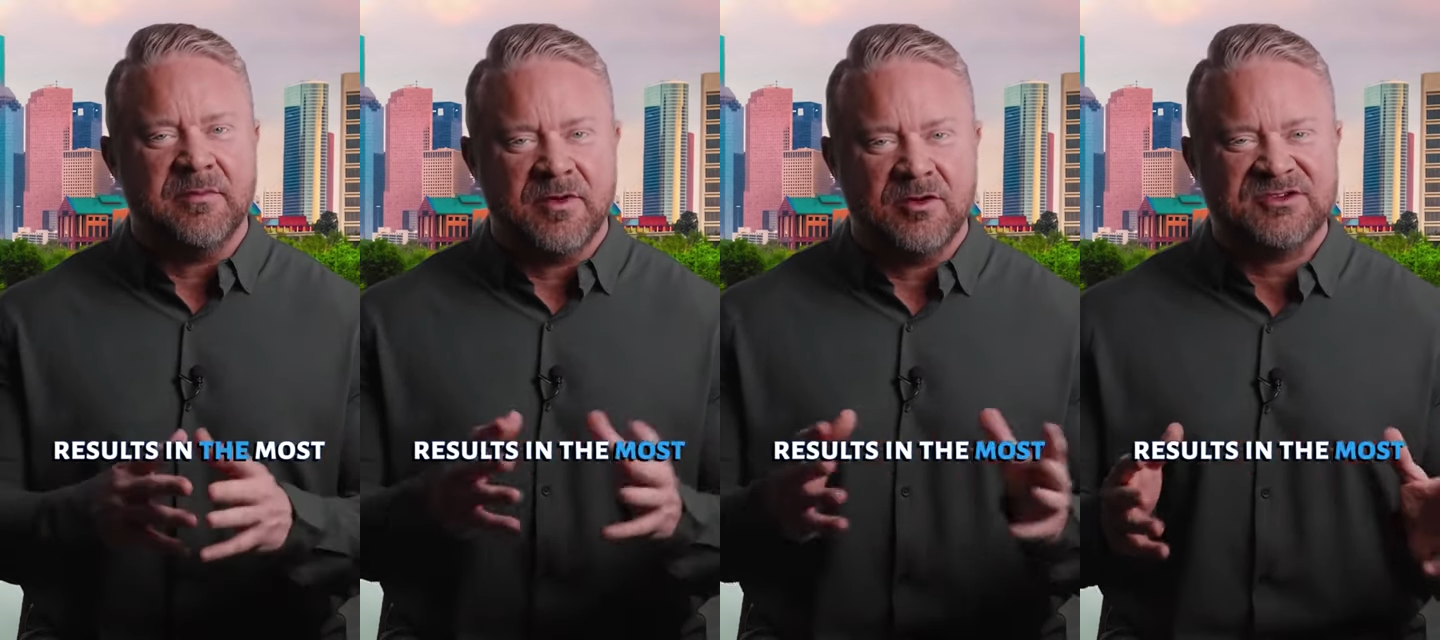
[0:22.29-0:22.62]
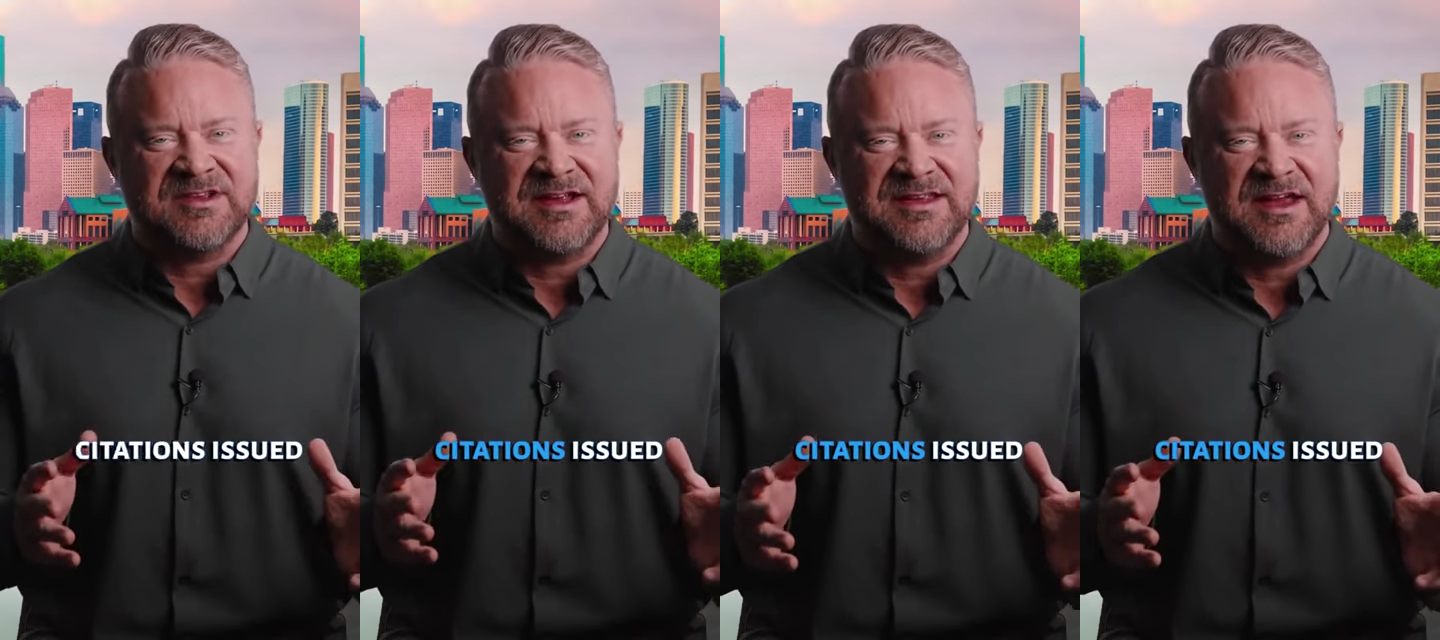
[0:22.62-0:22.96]
in the
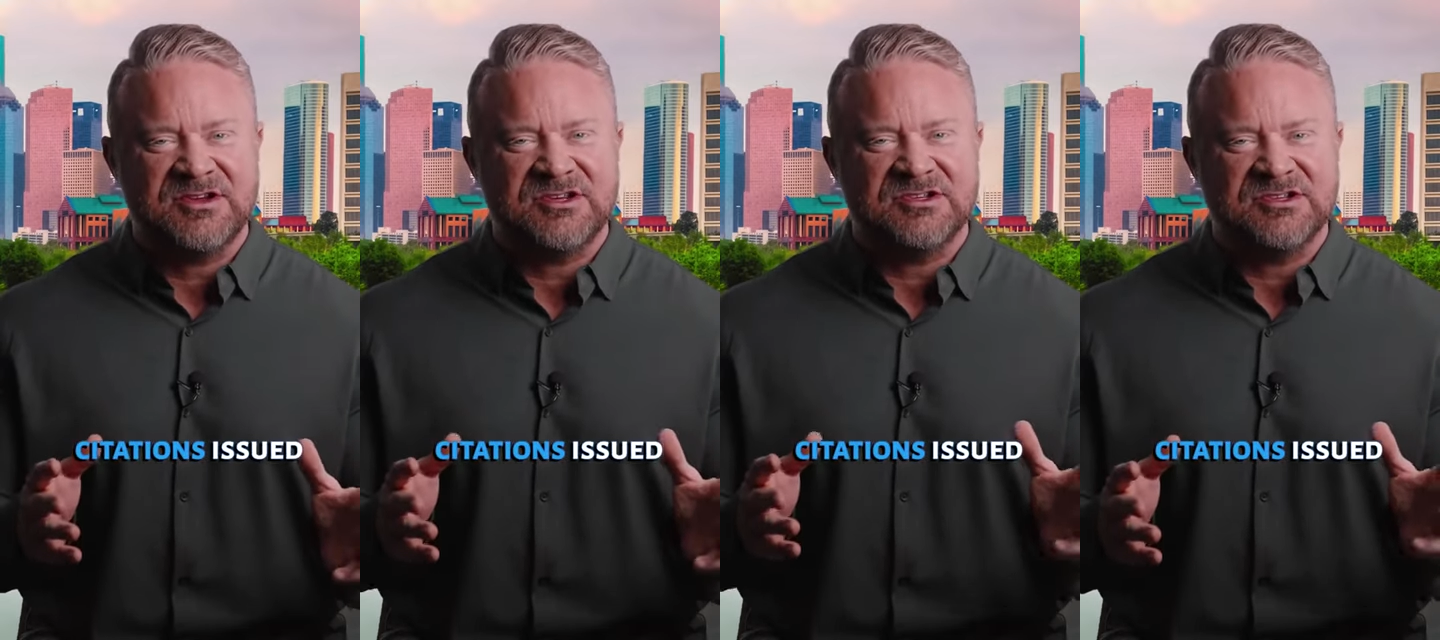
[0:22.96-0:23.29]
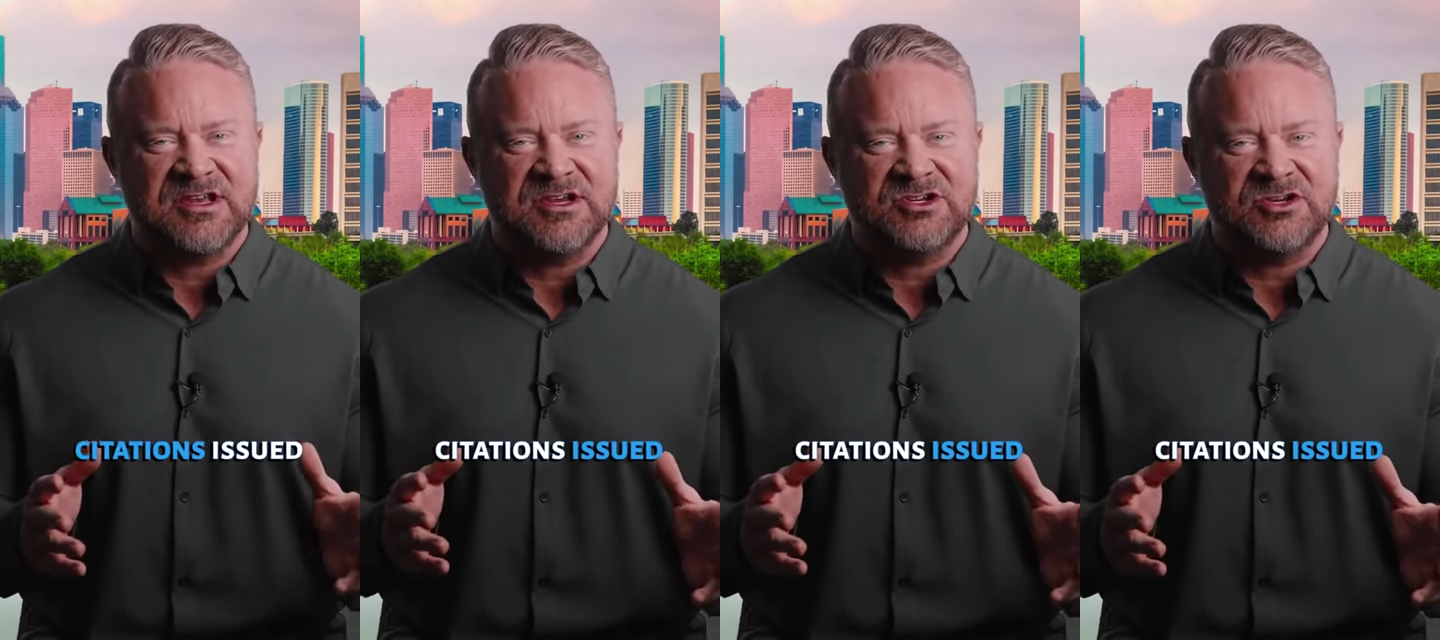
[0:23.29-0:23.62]
most
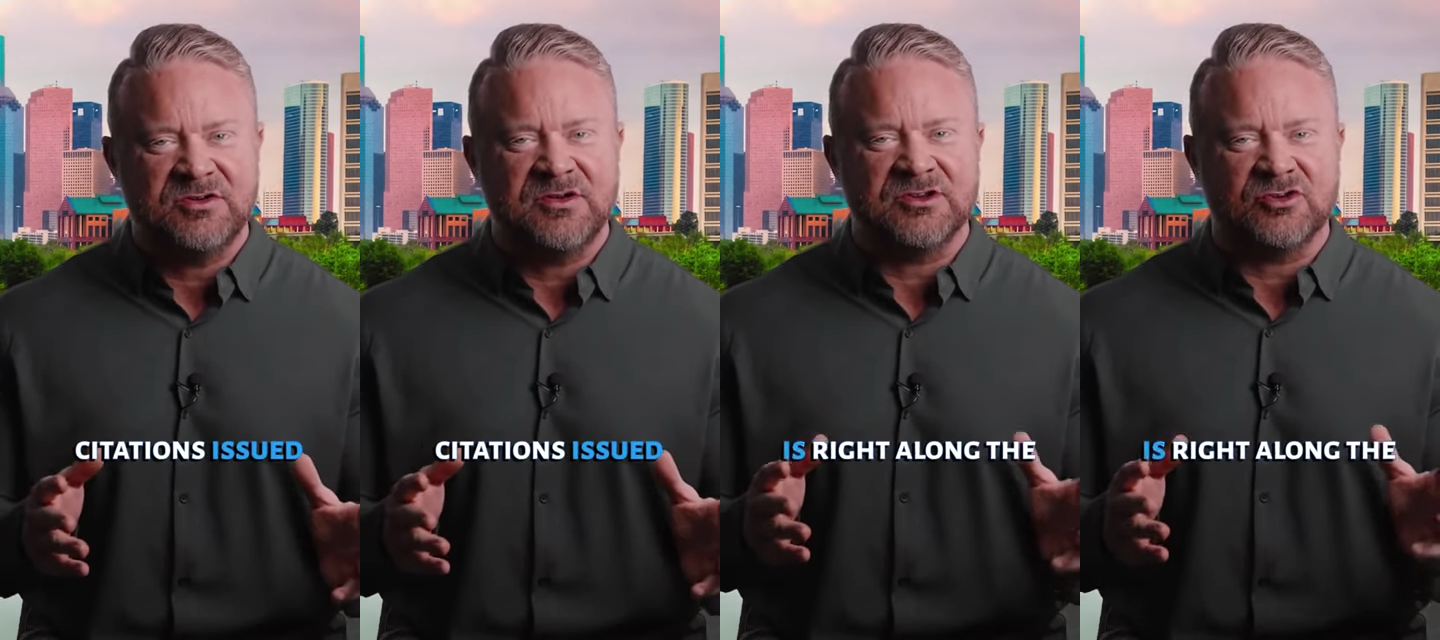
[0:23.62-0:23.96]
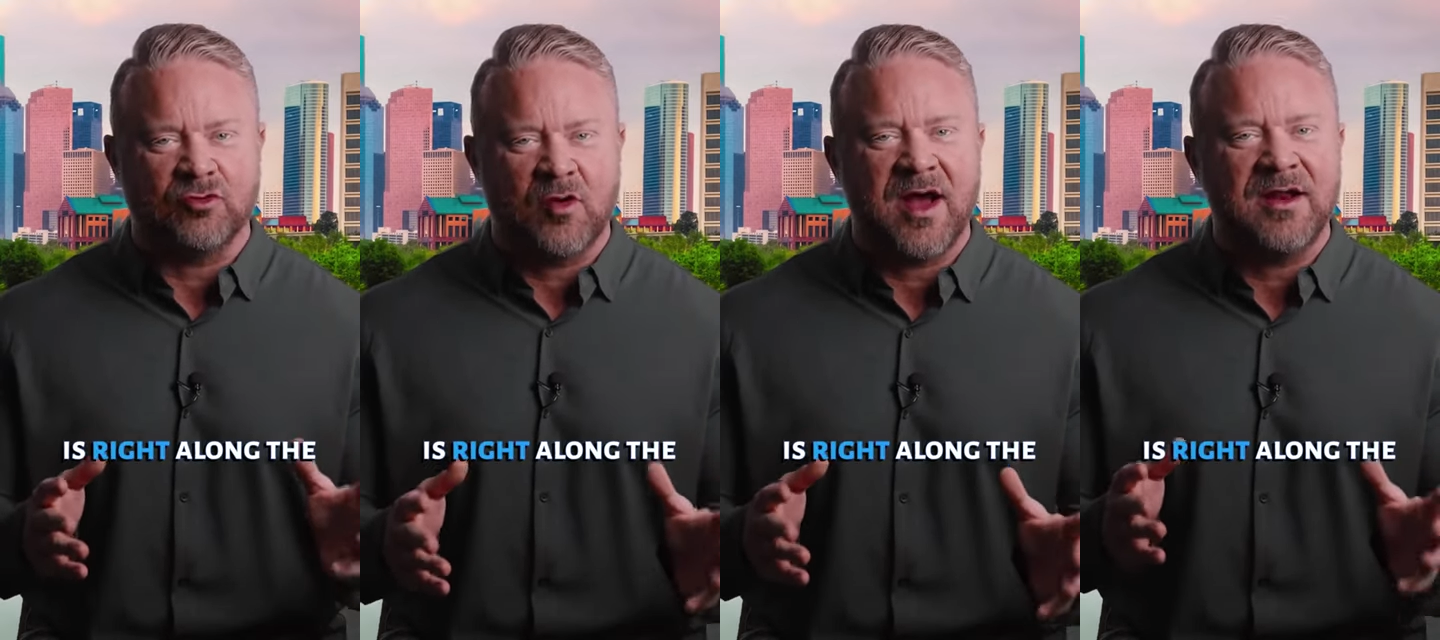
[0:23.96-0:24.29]
citations issued
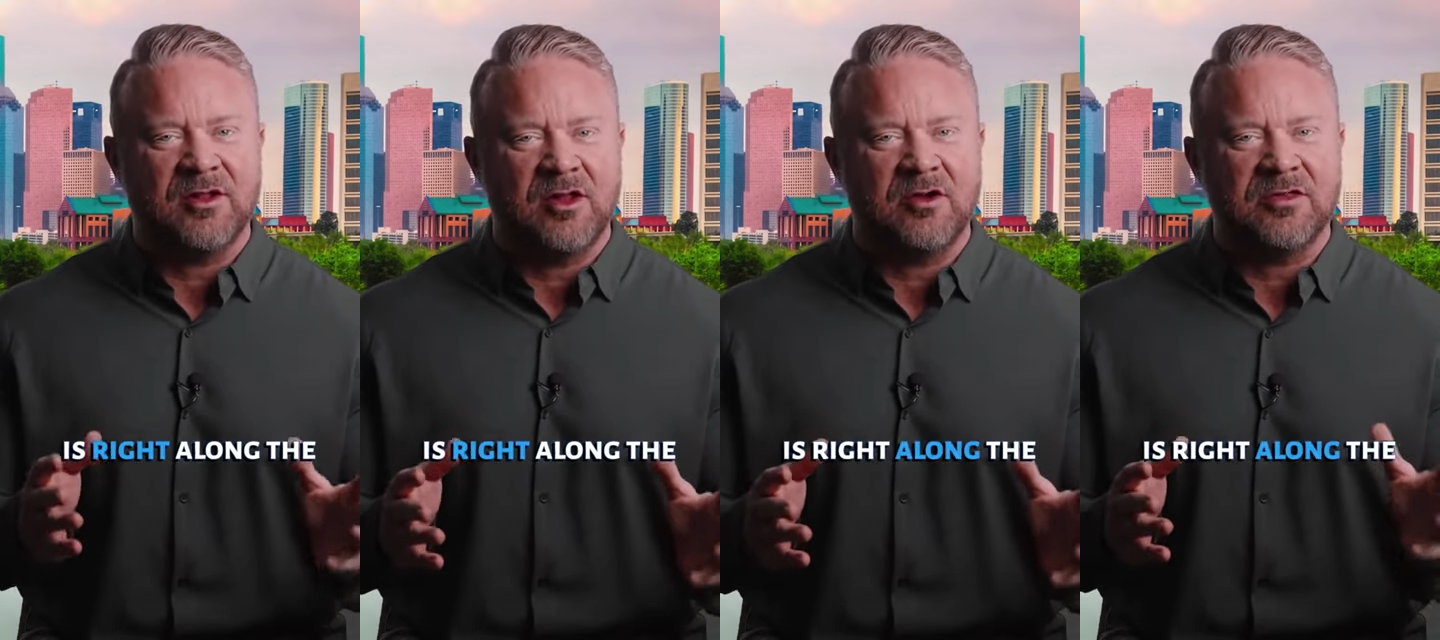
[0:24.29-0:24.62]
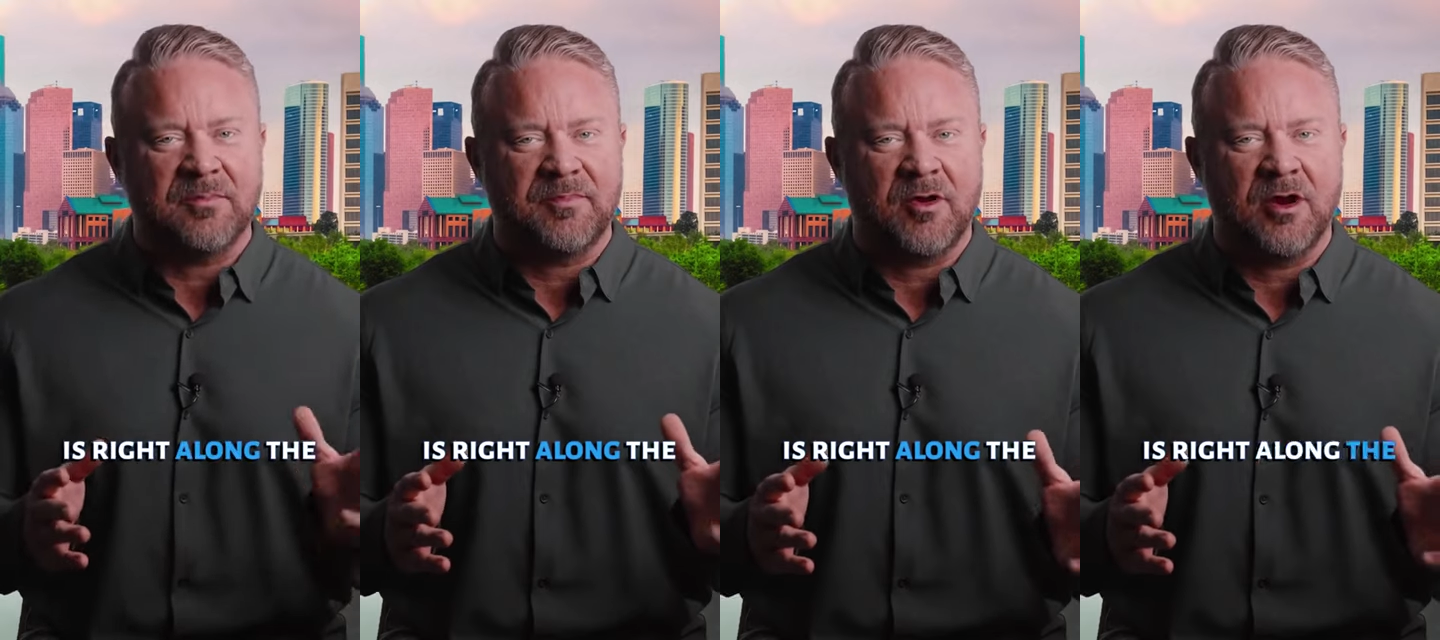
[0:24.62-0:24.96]
is right
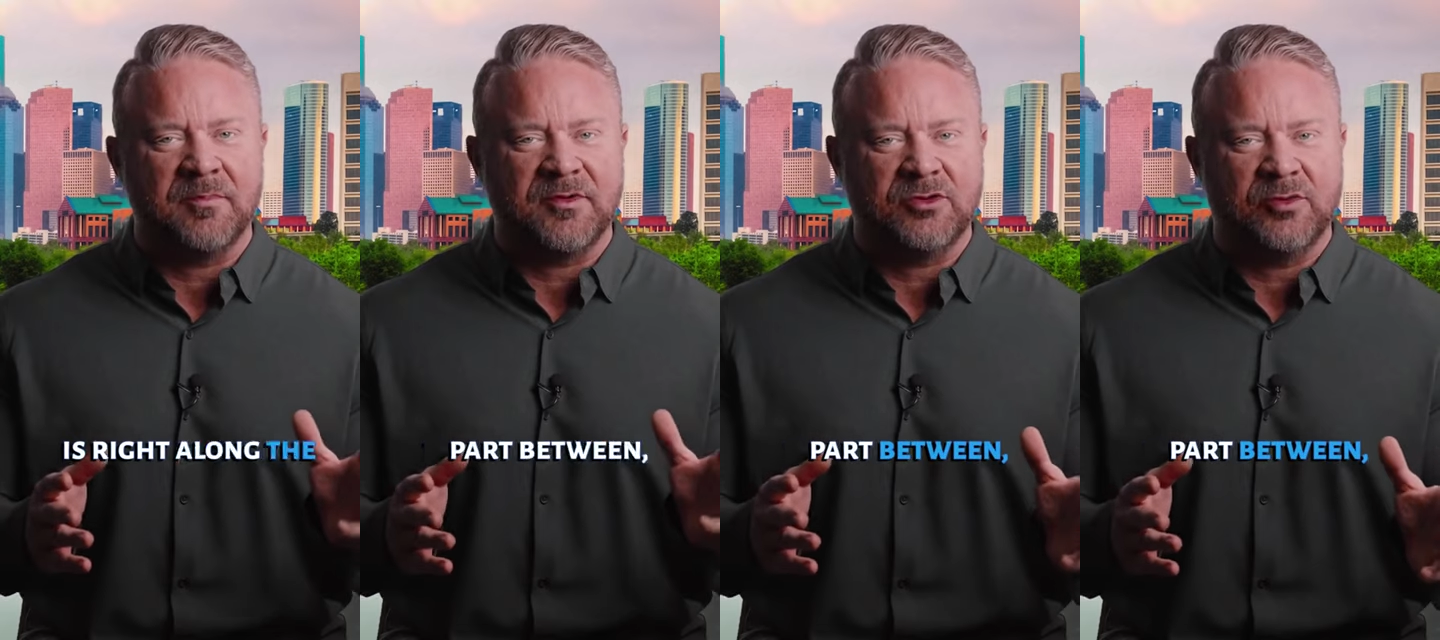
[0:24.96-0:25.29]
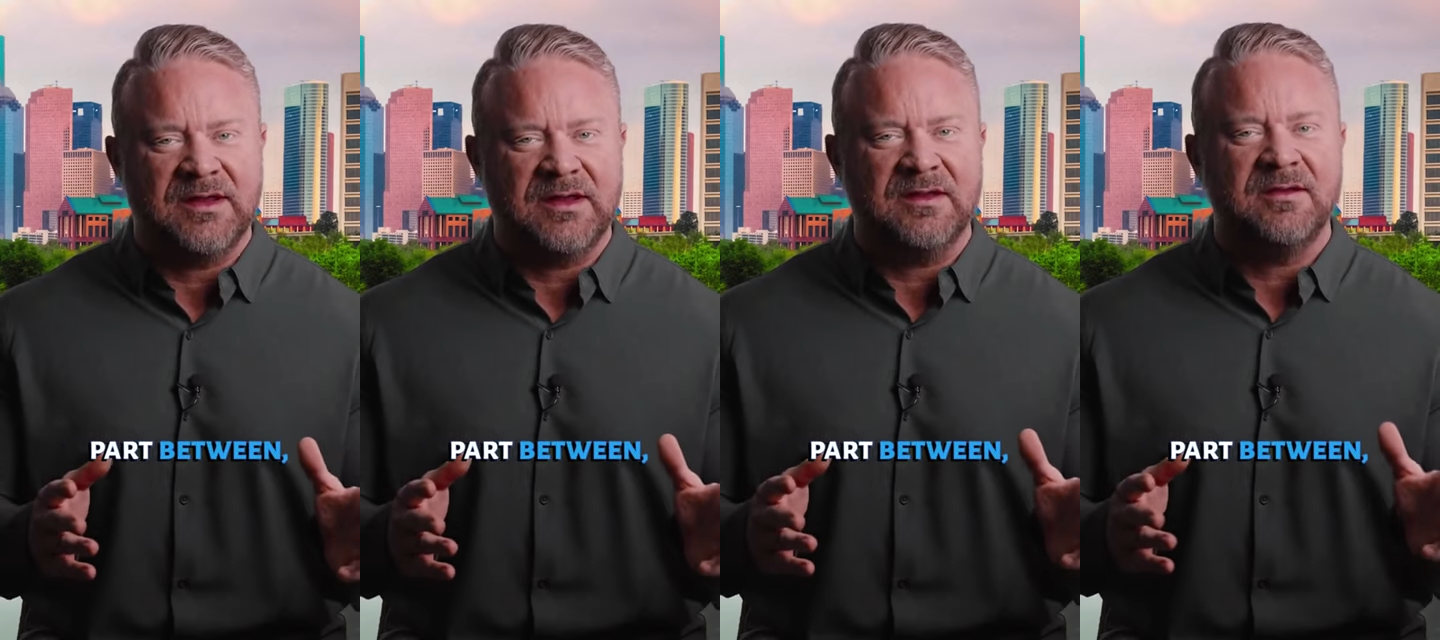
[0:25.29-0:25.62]
along the part
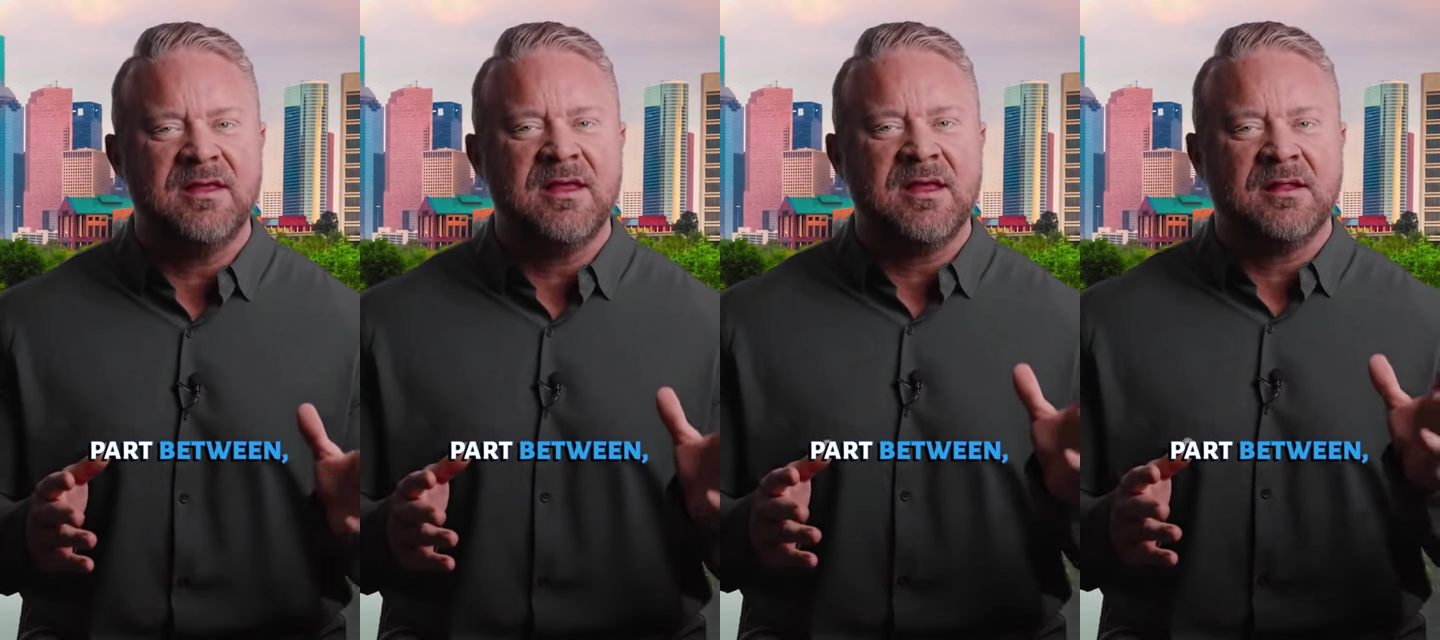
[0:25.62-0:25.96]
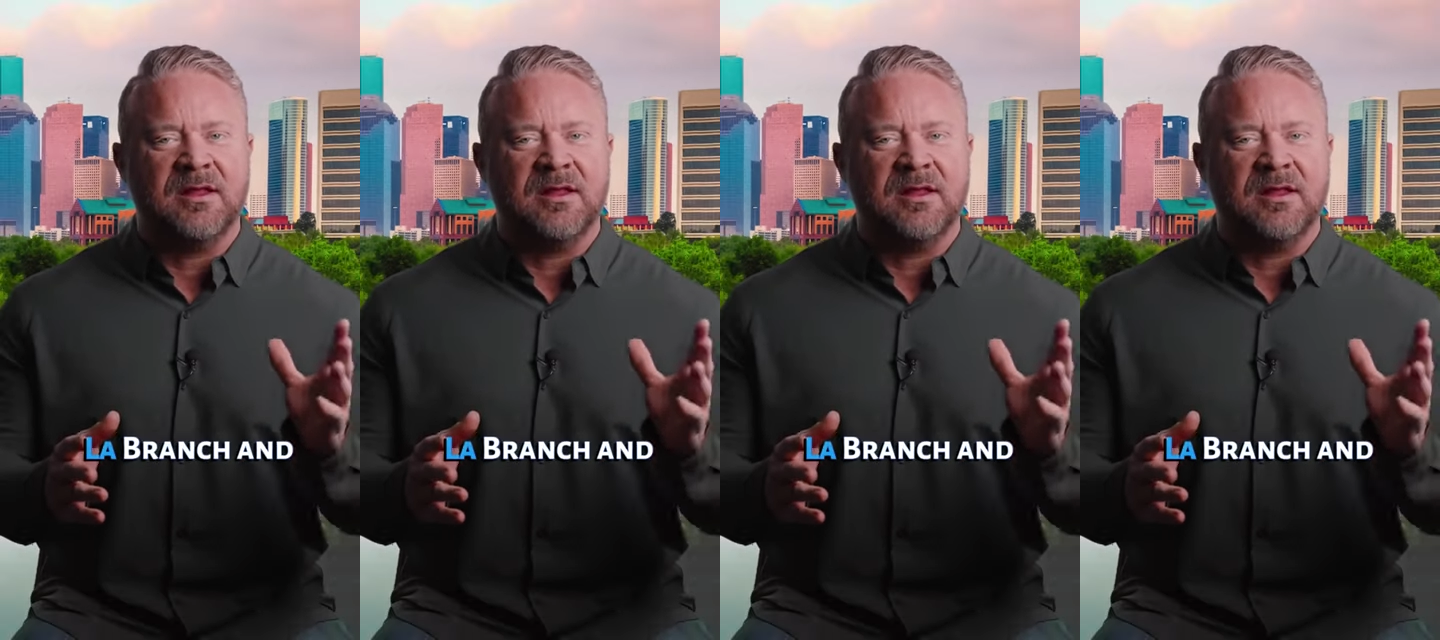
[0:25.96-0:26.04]
between